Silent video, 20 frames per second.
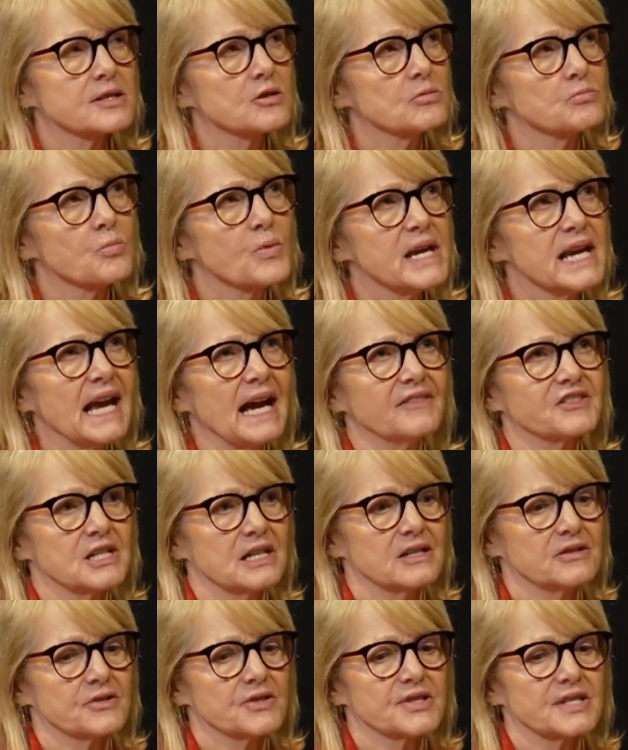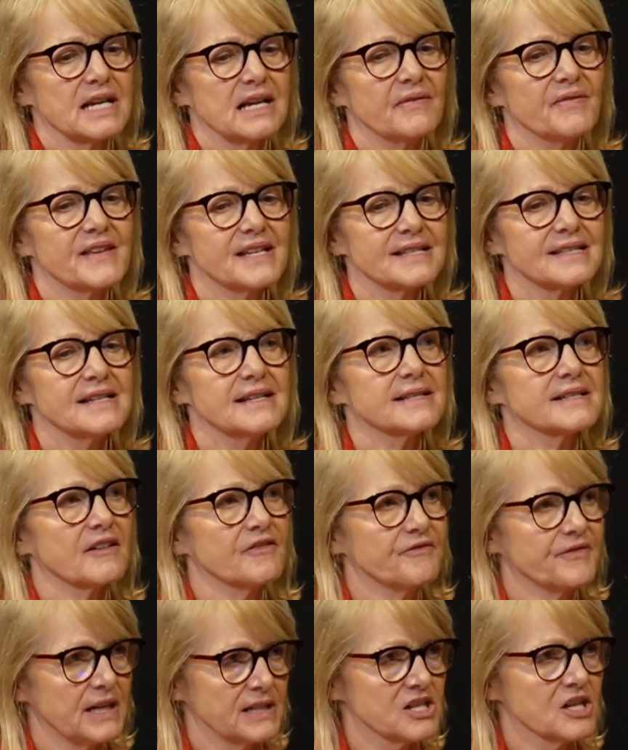So we have to understand this is a
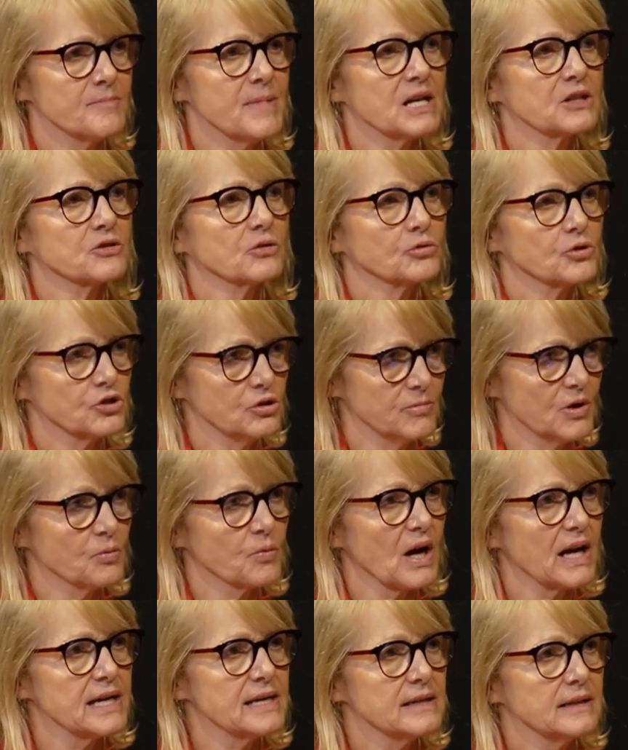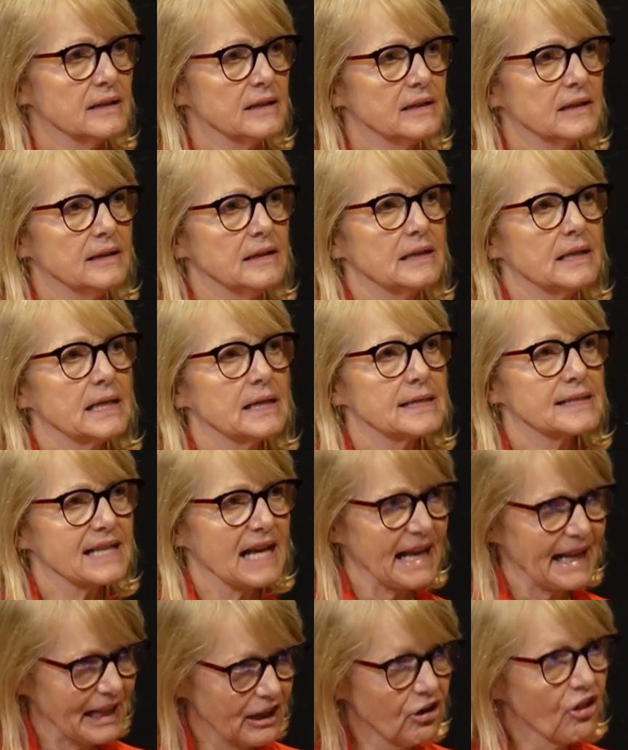fundamental human right. It is a
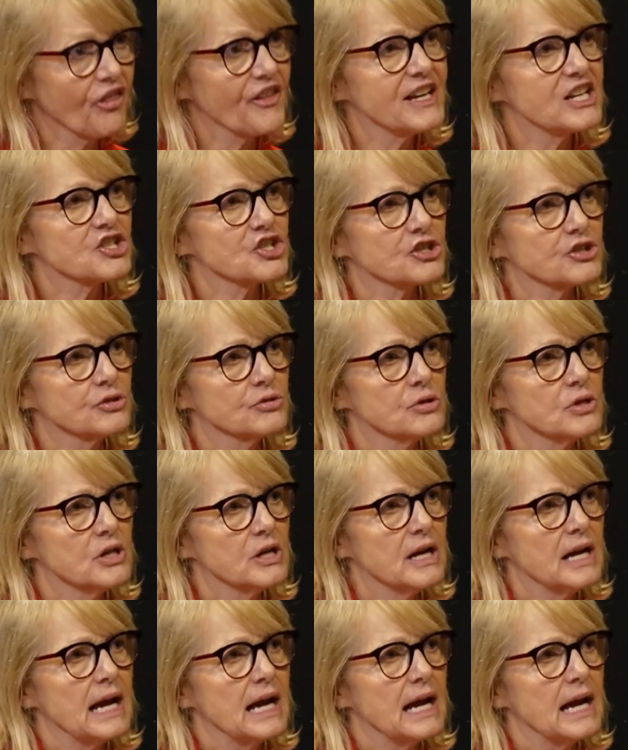health issue.